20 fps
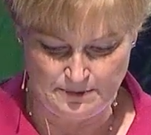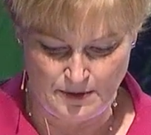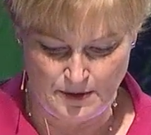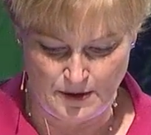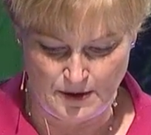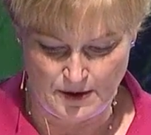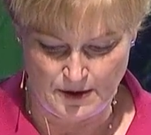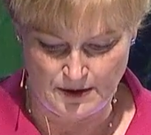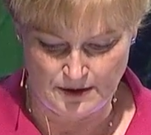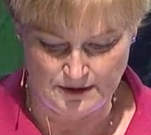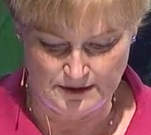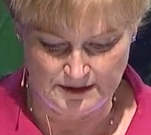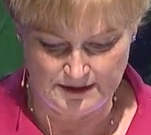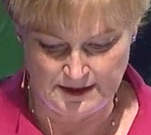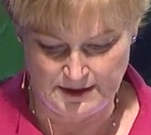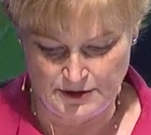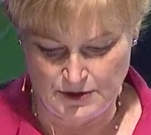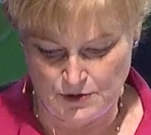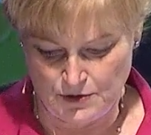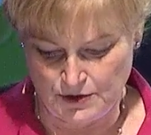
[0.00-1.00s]
Paul,
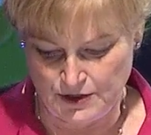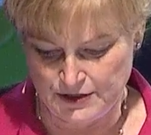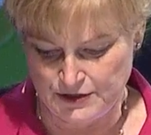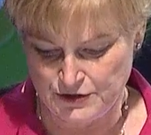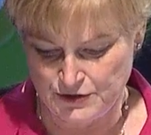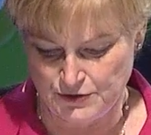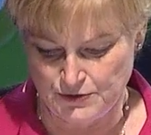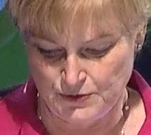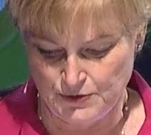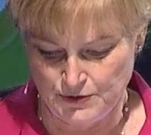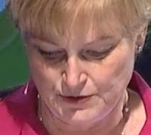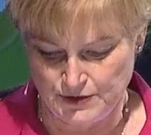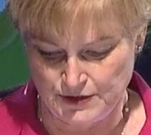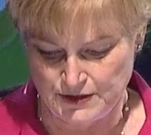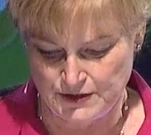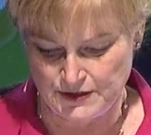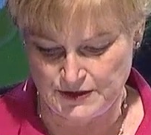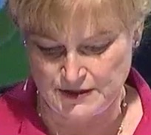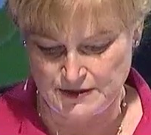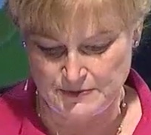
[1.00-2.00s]
Anoka school
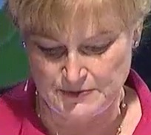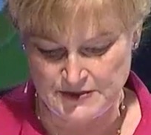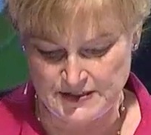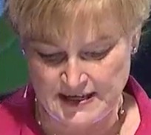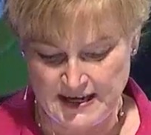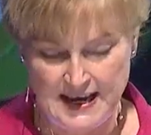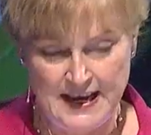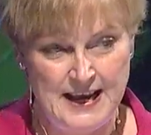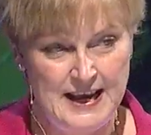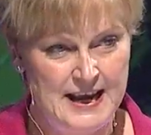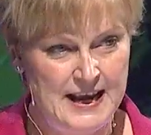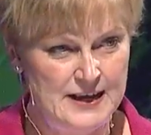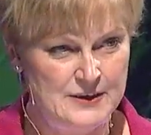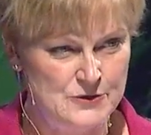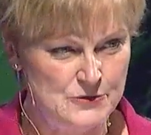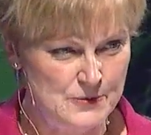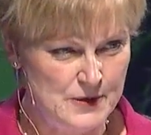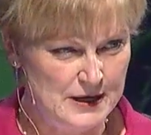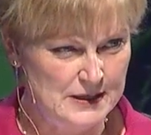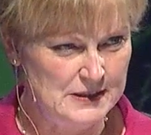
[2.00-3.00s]
systems, and
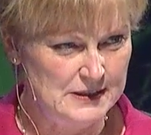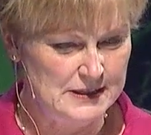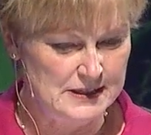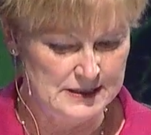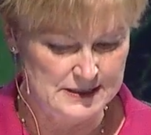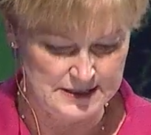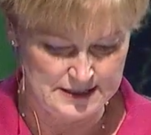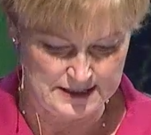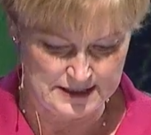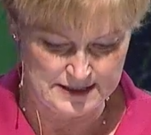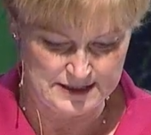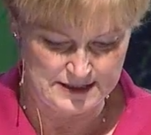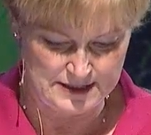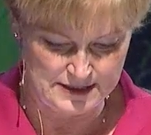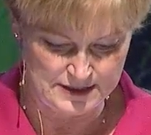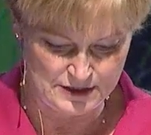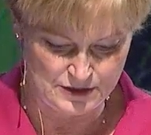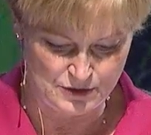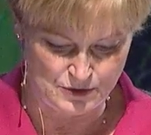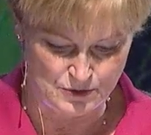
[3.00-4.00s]
directly in 60
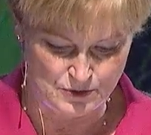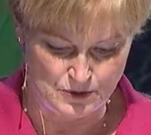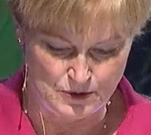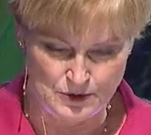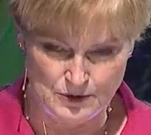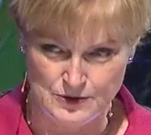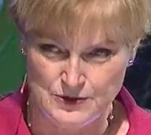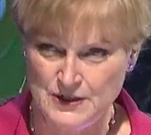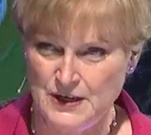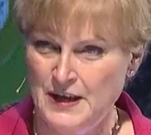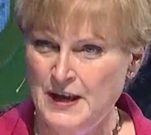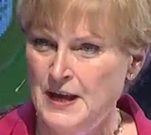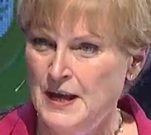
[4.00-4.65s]
schools.